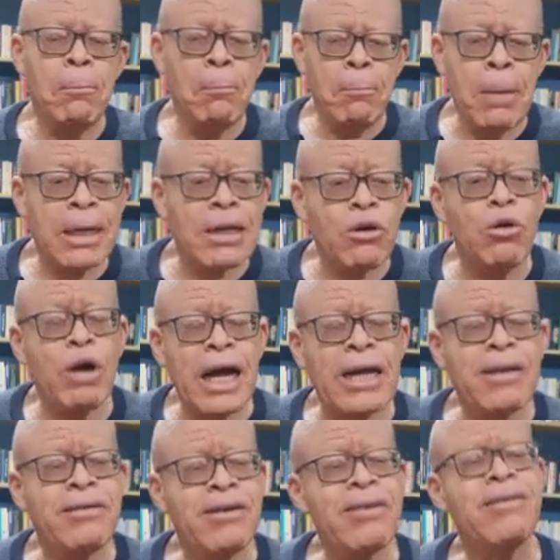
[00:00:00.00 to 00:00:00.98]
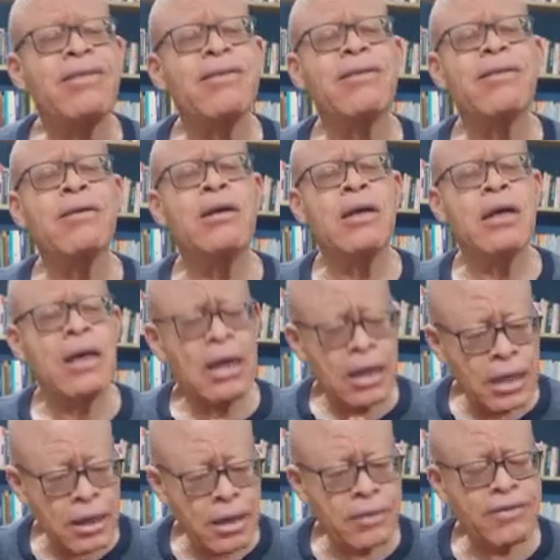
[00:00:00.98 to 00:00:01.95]
medical ethics
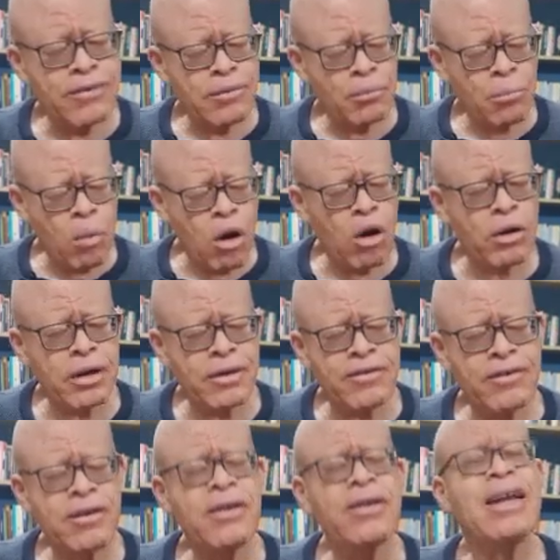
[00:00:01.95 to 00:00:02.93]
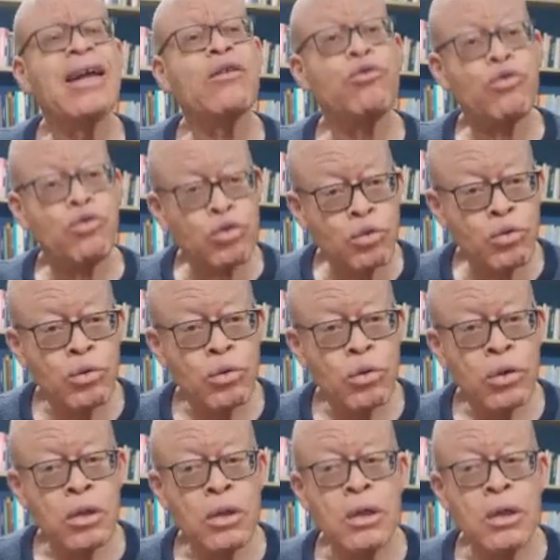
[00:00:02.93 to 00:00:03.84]
is more restricted to